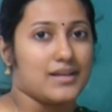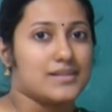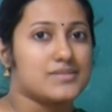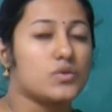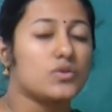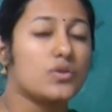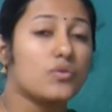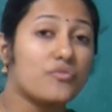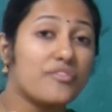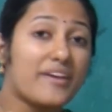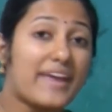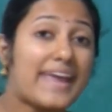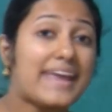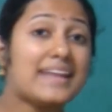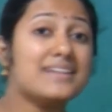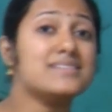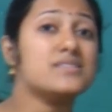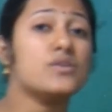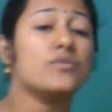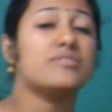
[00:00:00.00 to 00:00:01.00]
So the
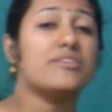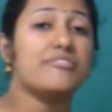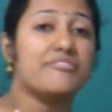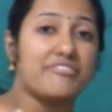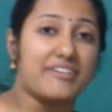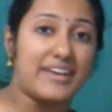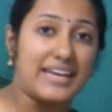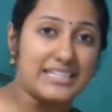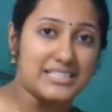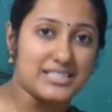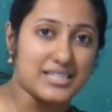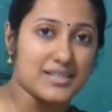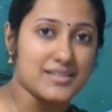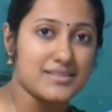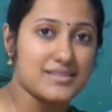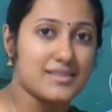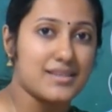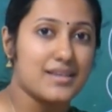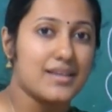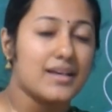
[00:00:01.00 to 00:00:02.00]
veins of the
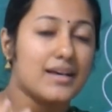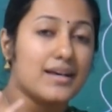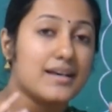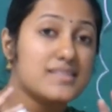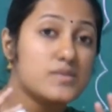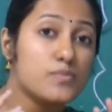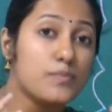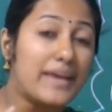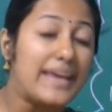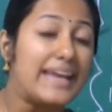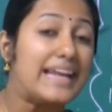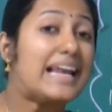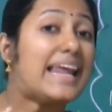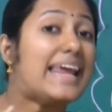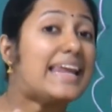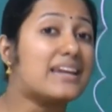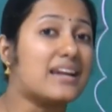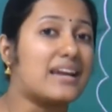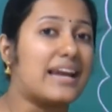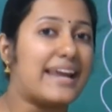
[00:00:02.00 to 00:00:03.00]
fetus is
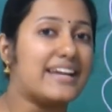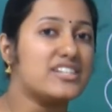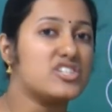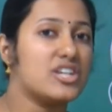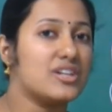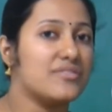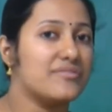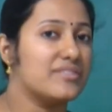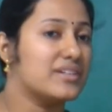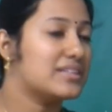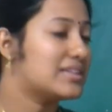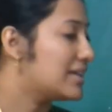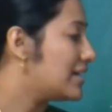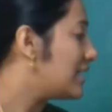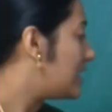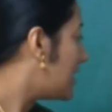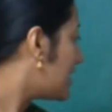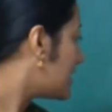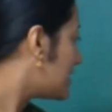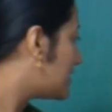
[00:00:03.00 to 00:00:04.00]
mainly in relation with
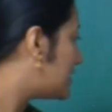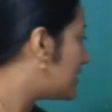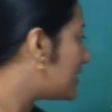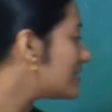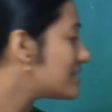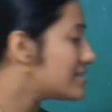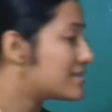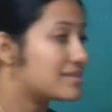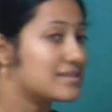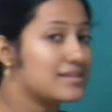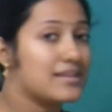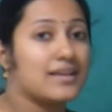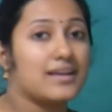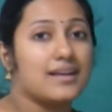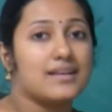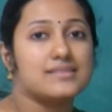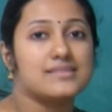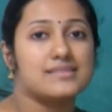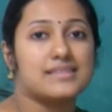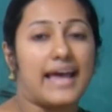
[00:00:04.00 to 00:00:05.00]
this
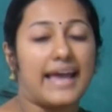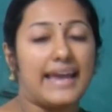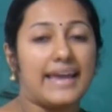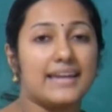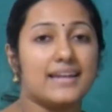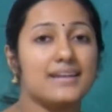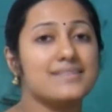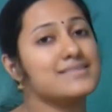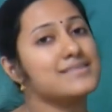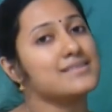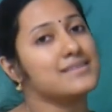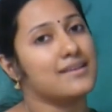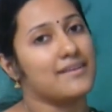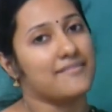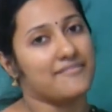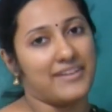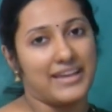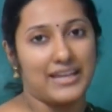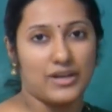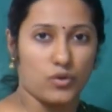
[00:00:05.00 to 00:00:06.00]
sinus
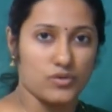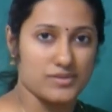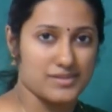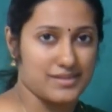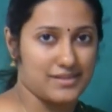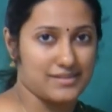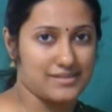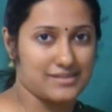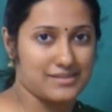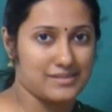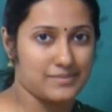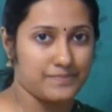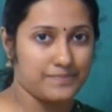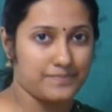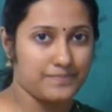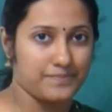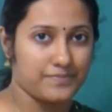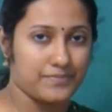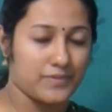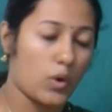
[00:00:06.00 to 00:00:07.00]
venosus.
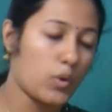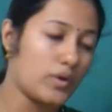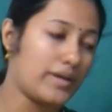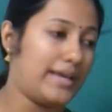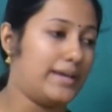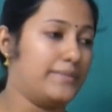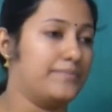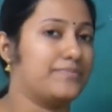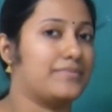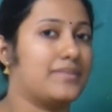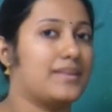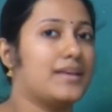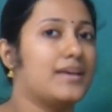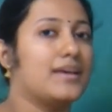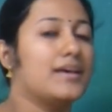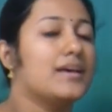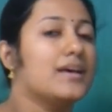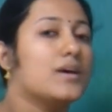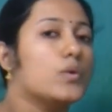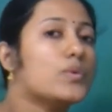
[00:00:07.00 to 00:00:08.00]
Okay.
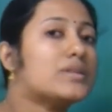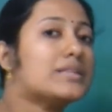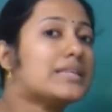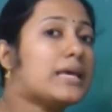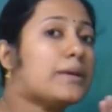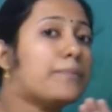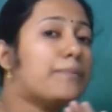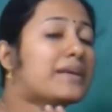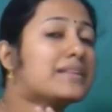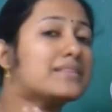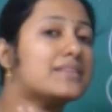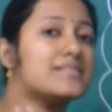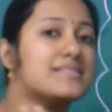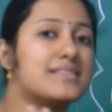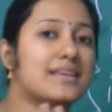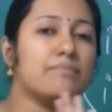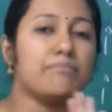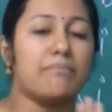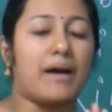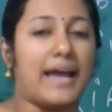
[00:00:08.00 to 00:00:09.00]
With keeping
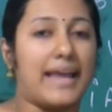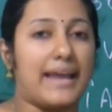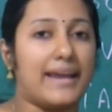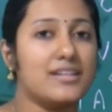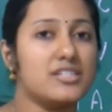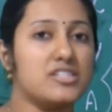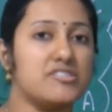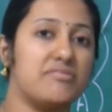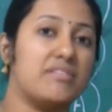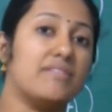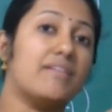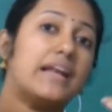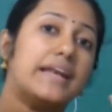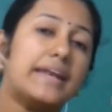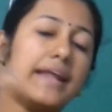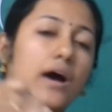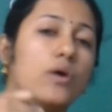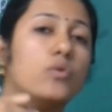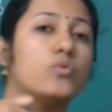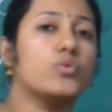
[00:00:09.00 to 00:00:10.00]
this in mind, we will
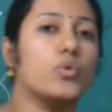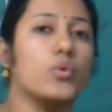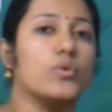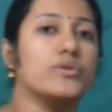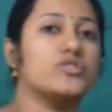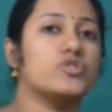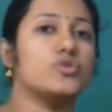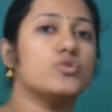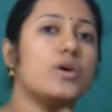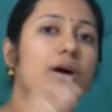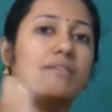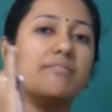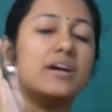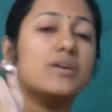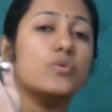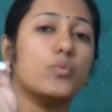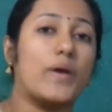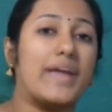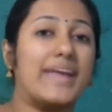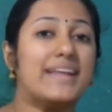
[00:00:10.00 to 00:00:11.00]
now go to
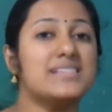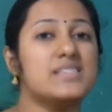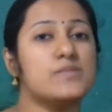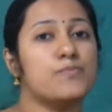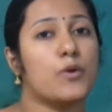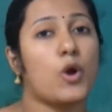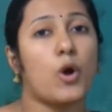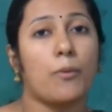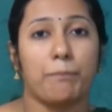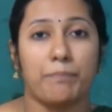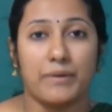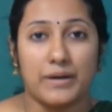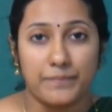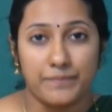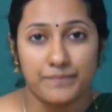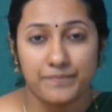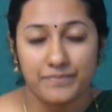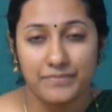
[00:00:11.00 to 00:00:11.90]
our veins proper.